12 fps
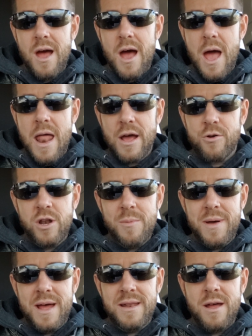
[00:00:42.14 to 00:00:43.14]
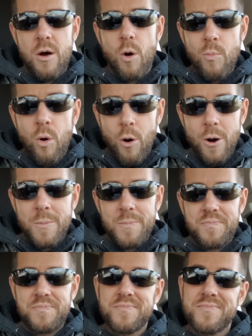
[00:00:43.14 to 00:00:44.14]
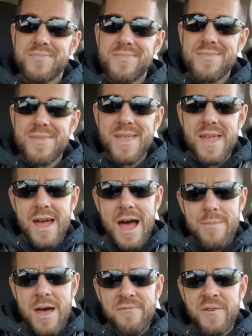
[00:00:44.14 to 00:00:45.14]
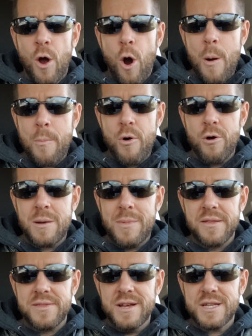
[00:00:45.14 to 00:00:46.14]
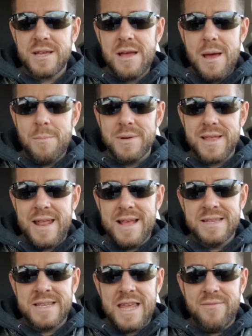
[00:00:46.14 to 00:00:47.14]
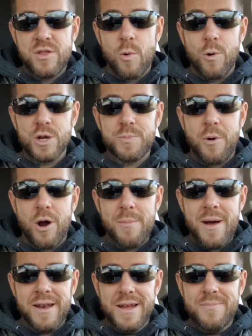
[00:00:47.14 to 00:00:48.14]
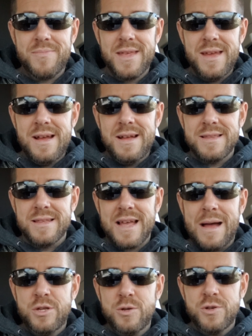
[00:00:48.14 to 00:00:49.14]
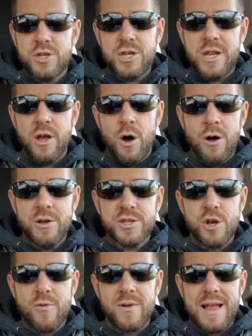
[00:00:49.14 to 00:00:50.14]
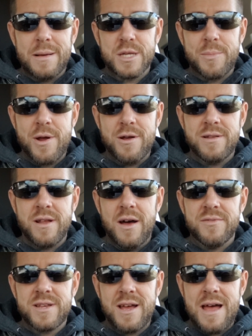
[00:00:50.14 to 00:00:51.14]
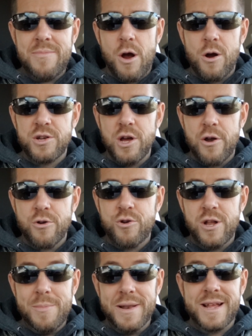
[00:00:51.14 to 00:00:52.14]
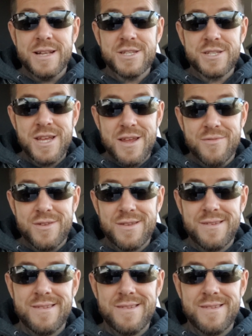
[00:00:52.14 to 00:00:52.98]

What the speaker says: and that could have been or more. I'm effing heartbroken about this, but that isn't even the worst part about it. The time she was cheating also overlaps the period of time that our daughter could have been conceived.